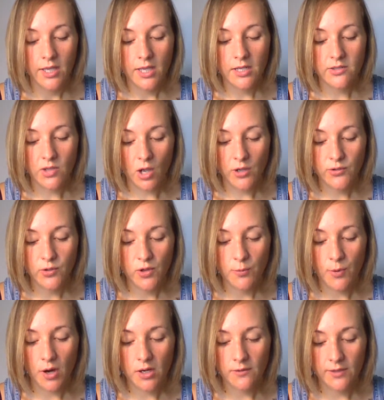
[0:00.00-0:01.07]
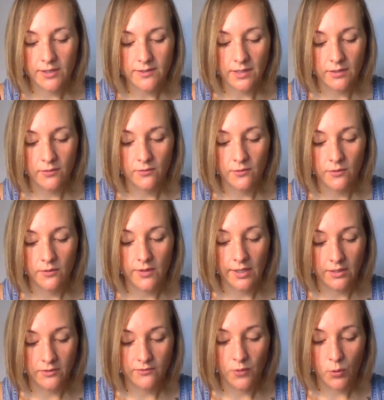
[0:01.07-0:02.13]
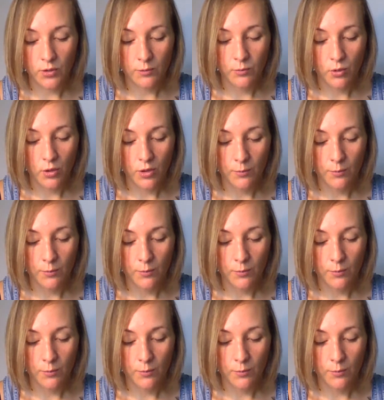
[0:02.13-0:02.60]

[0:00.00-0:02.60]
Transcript: It's also the part of us that's, that is vulnerable,